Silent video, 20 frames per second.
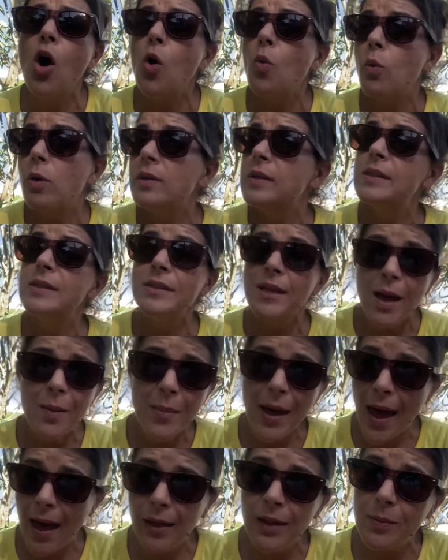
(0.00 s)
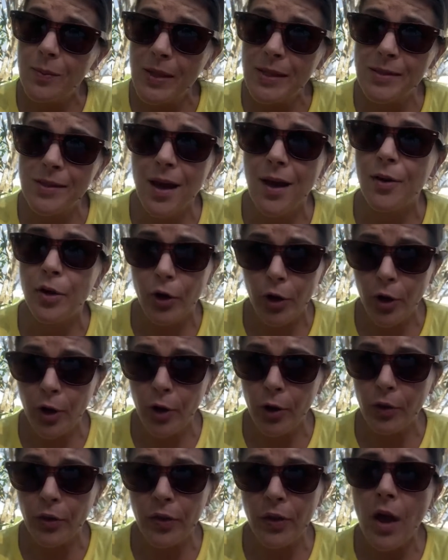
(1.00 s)
Well, some elements on
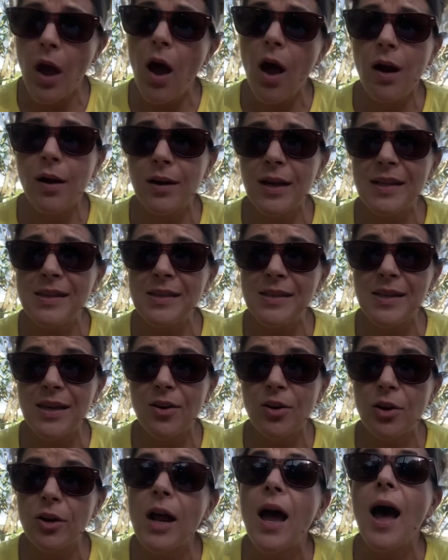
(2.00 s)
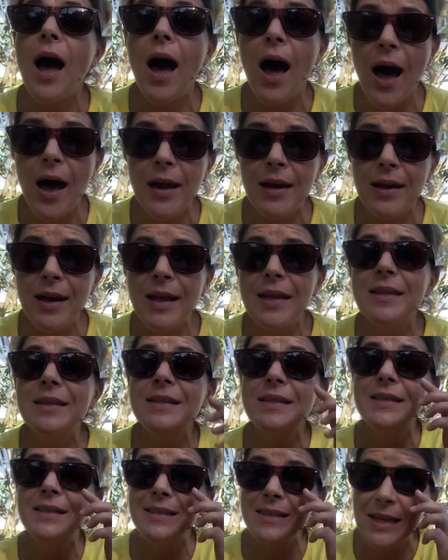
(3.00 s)
Earth are considered
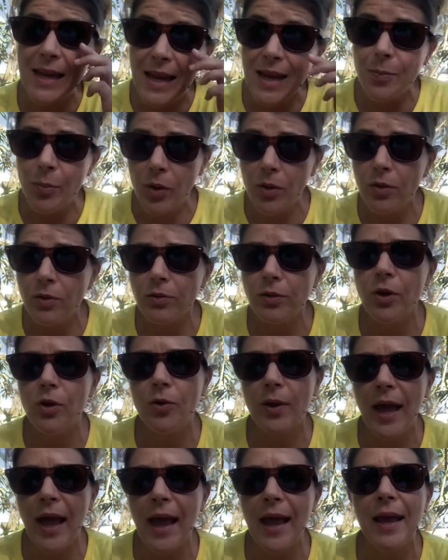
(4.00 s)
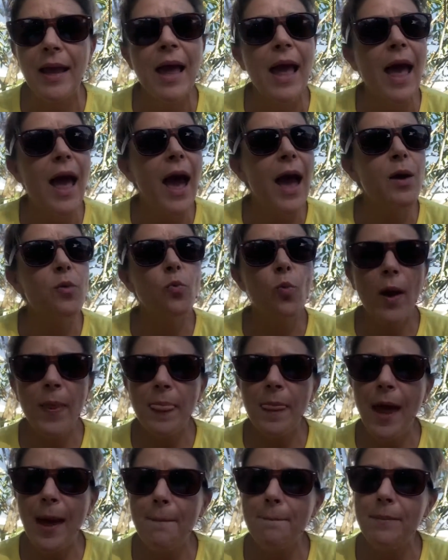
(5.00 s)
unstable, okay? And what
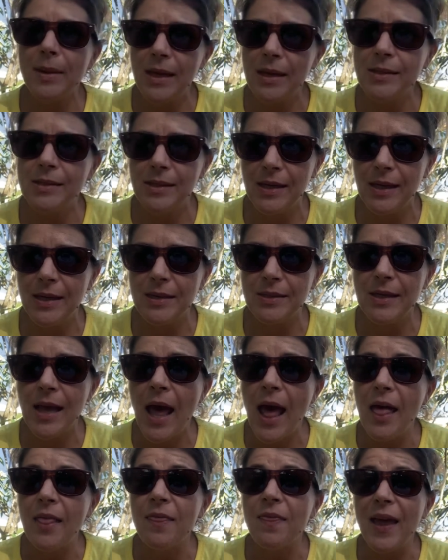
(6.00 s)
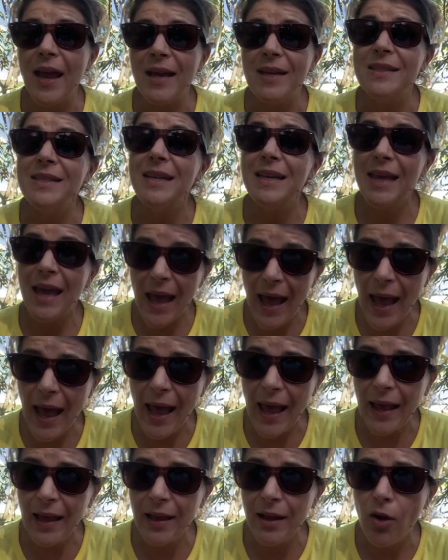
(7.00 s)
that means is they
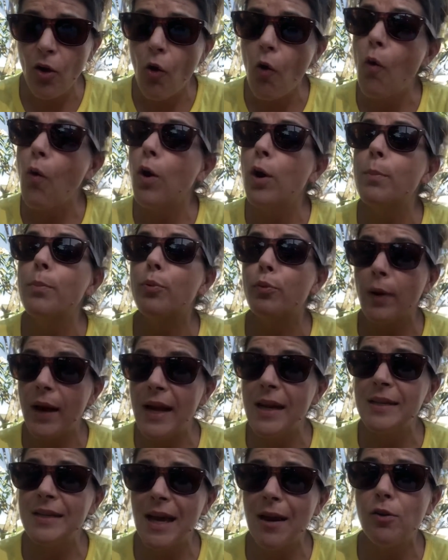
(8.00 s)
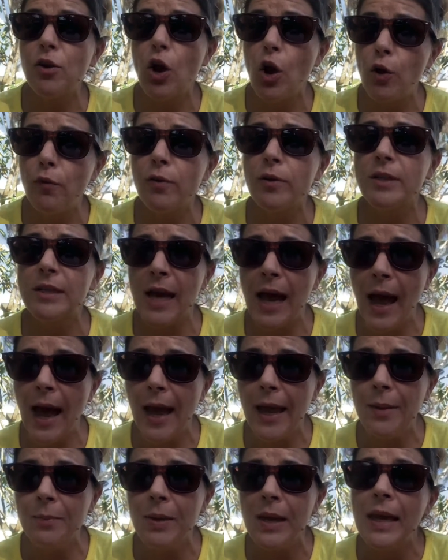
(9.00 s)
decay or break down over
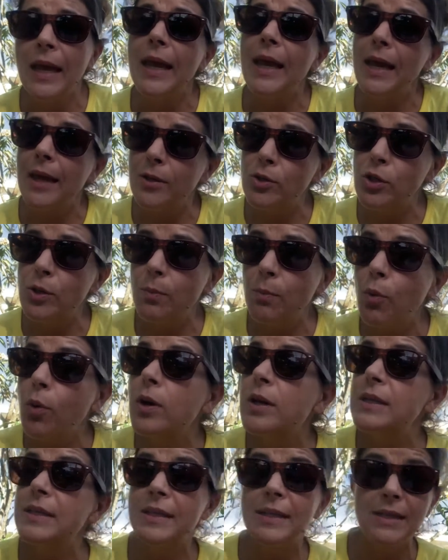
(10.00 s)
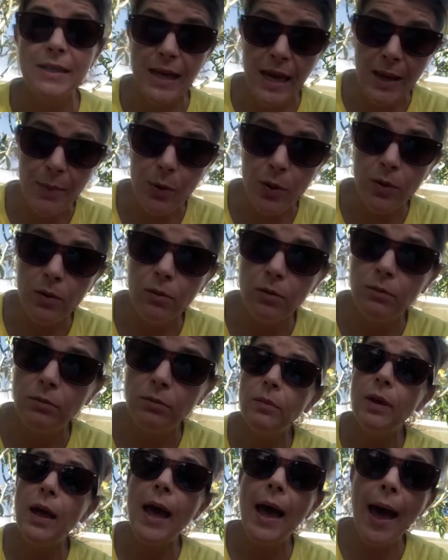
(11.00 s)
time into more stable
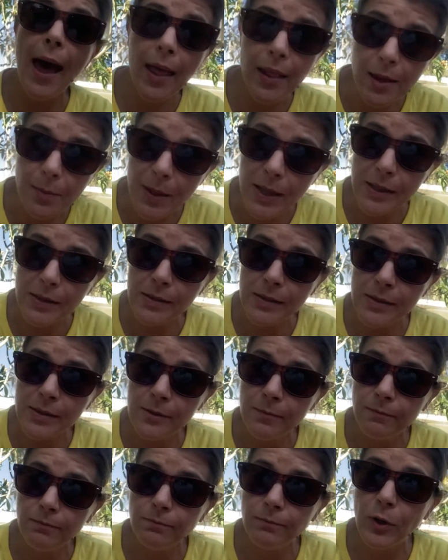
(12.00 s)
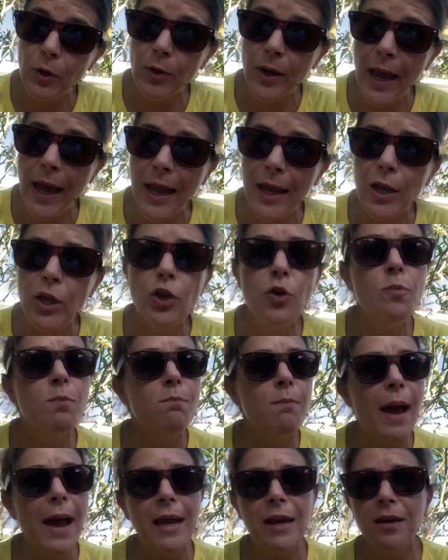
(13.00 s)
elements, okay? You
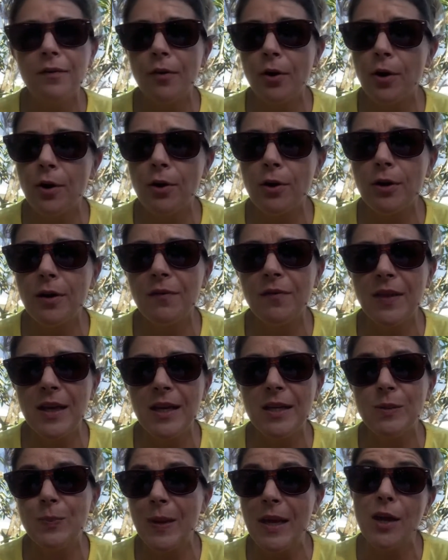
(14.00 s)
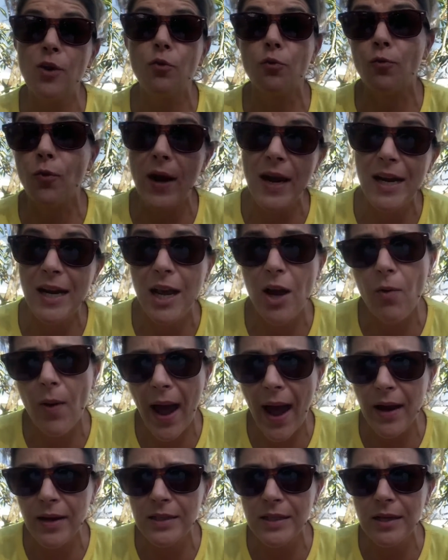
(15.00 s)
might have heard of things being
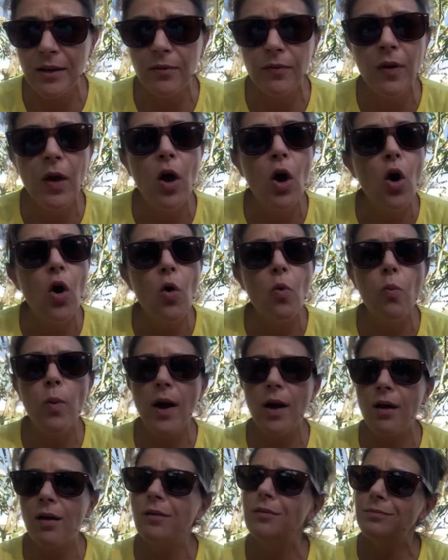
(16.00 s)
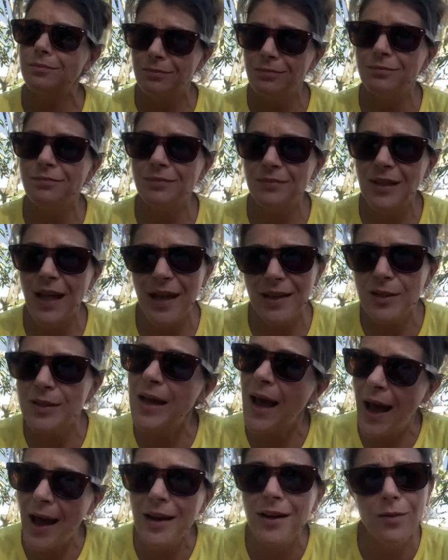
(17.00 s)
radioactive. Well, that's
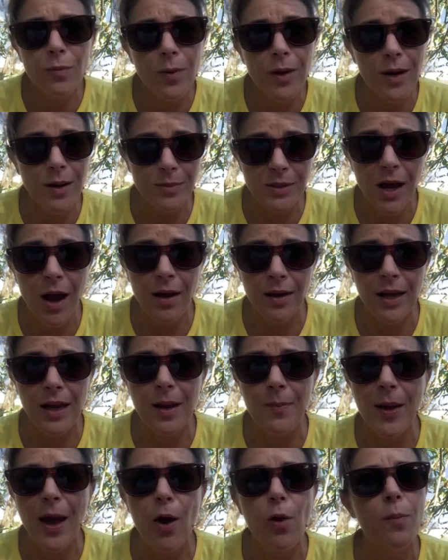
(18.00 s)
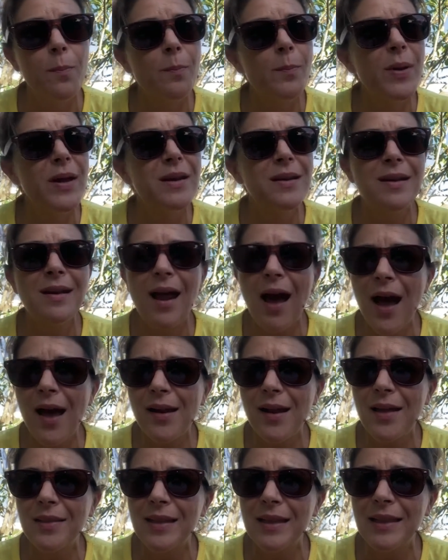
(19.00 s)
kind of what I'm talking about, but not
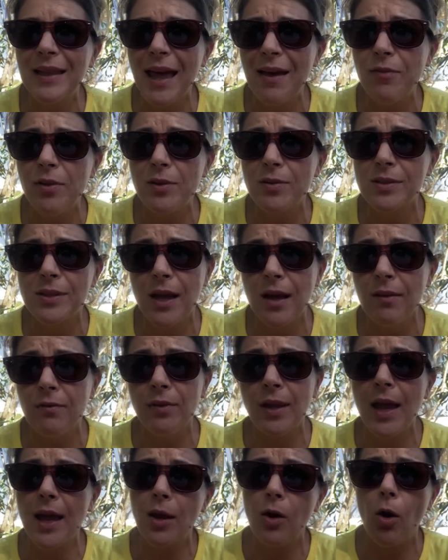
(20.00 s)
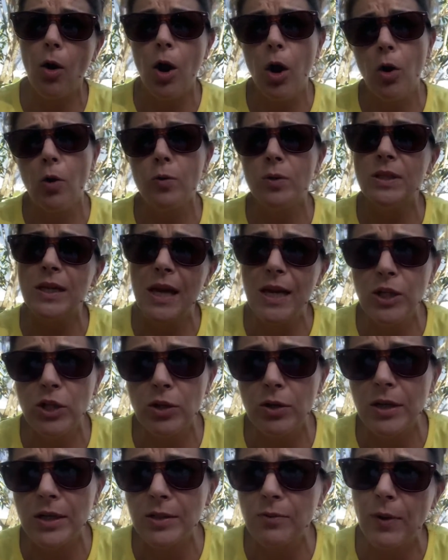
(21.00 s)
on the levels of like, oh,
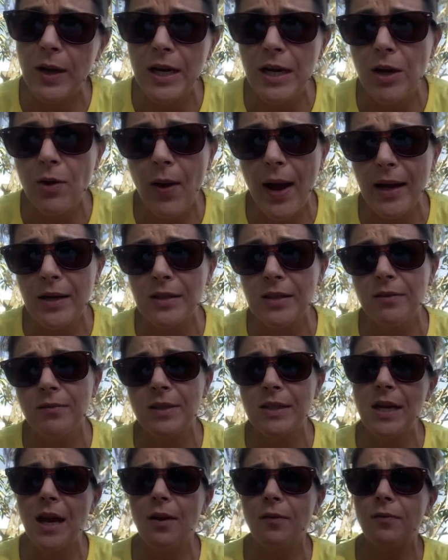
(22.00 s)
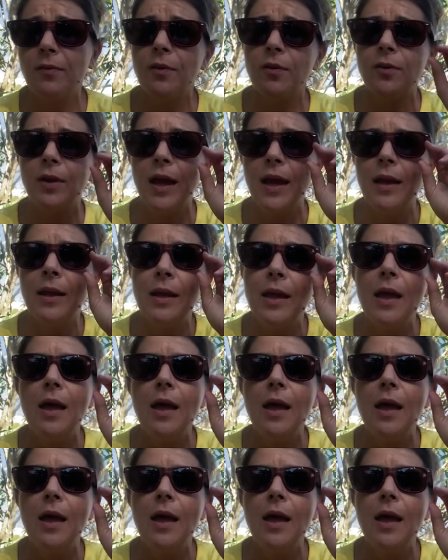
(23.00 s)
dangerous radioactive stuff, okay?